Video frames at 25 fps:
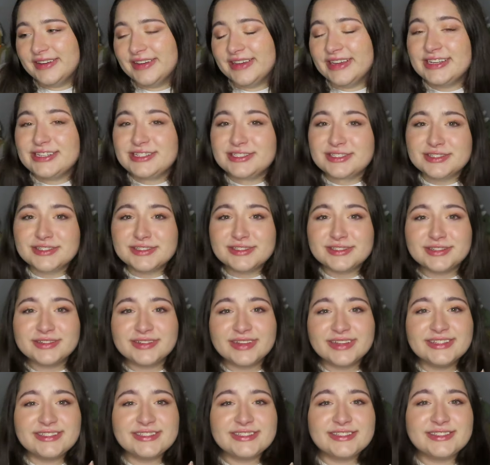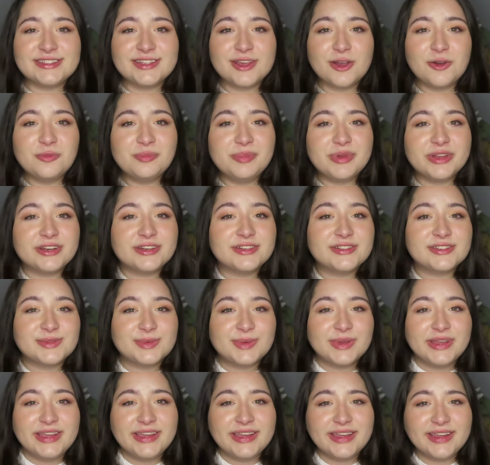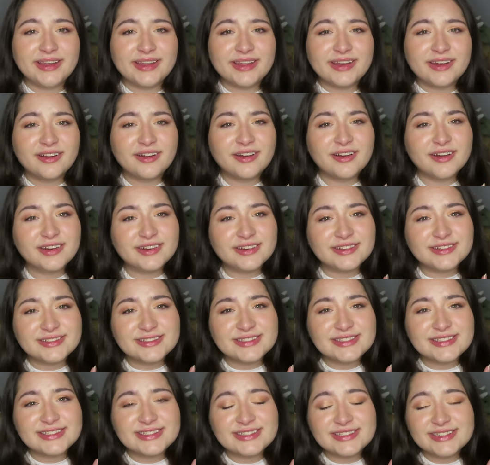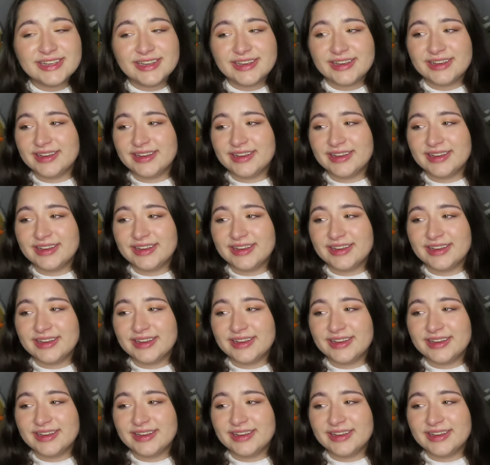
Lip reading: it's so bittersweet. It hurts.